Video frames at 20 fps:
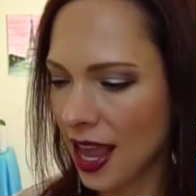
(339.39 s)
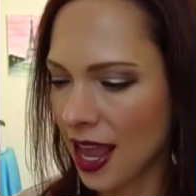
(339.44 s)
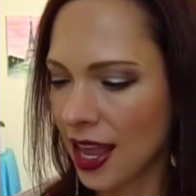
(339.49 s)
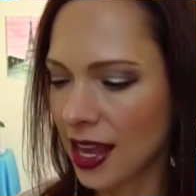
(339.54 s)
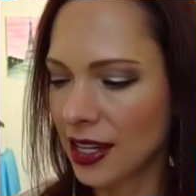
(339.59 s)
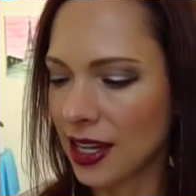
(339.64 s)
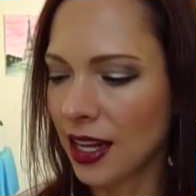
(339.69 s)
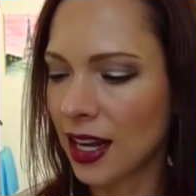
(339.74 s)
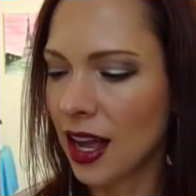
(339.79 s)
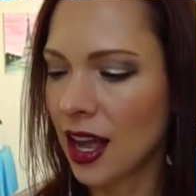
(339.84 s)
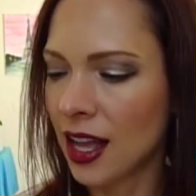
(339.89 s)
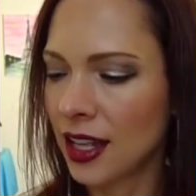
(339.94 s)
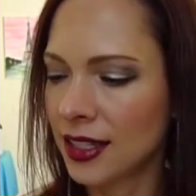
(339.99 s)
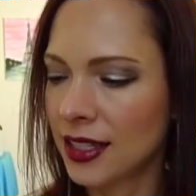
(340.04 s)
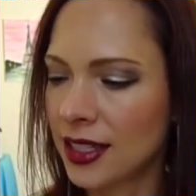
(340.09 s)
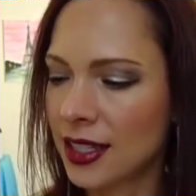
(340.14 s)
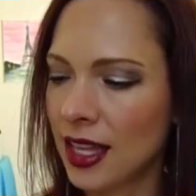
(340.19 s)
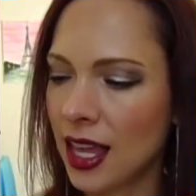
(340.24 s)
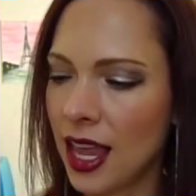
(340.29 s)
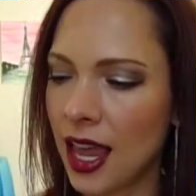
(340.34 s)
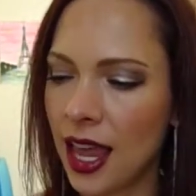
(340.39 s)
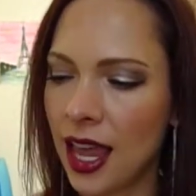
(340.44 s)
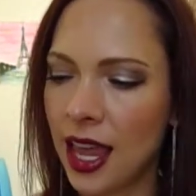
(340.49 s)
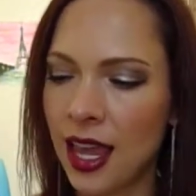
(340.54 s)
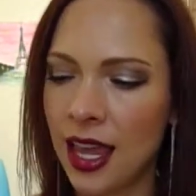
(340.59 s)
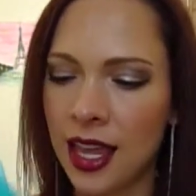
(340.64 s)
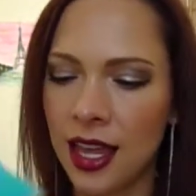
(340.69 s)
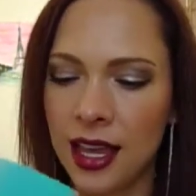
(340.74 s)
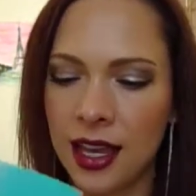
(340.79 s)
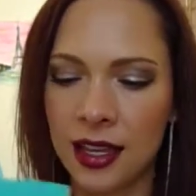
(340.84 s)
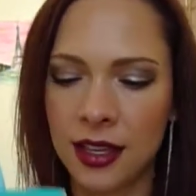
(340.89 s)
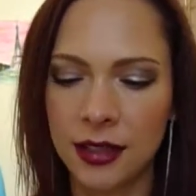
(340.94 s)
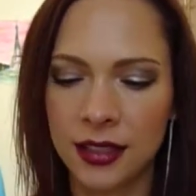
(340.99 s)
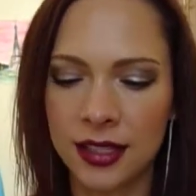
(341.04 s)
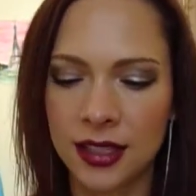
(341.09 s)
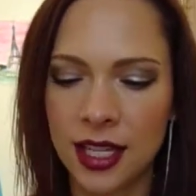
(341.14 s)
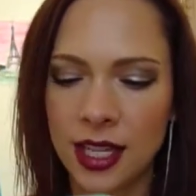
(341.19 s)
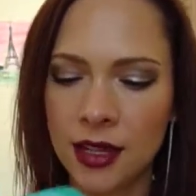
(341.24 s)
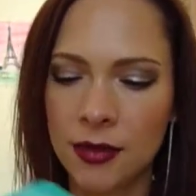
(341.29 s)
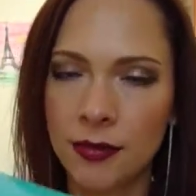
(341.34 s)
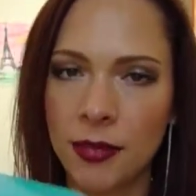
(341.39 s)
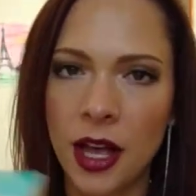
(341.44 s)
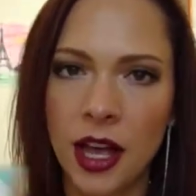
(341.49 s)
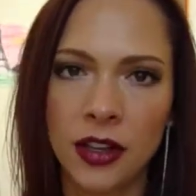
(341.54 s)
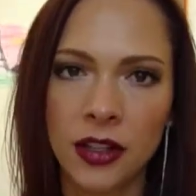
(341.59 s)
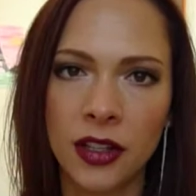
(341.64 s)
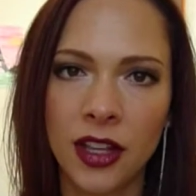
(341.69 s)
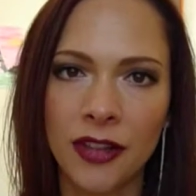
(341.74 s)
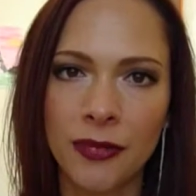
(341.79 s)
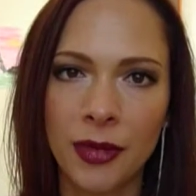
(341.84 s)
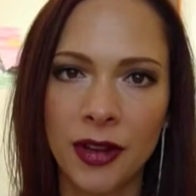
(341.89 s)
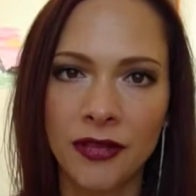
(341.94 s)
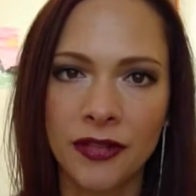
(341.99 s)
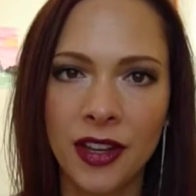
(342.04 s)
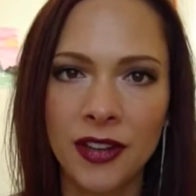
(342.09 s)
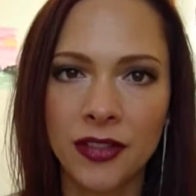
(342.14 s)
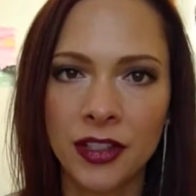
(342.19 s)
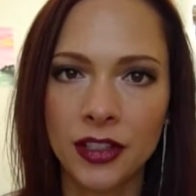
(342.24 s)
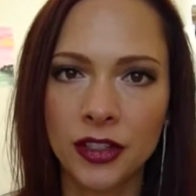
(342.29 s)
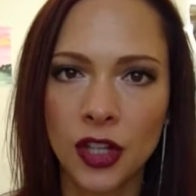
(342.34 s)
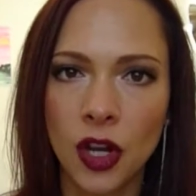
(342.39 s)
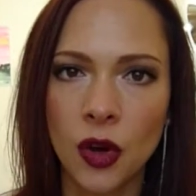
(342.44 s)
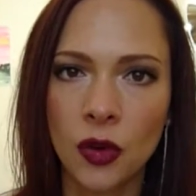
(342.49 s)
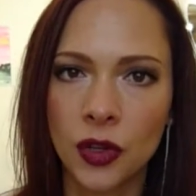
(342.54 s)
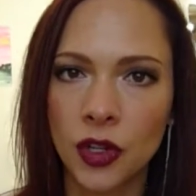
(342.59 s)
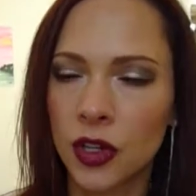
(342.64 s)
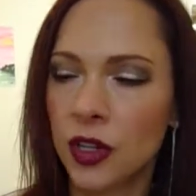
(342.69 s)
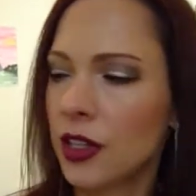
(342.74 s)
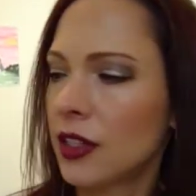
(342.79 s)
and I got a second bottle of my favorite toner.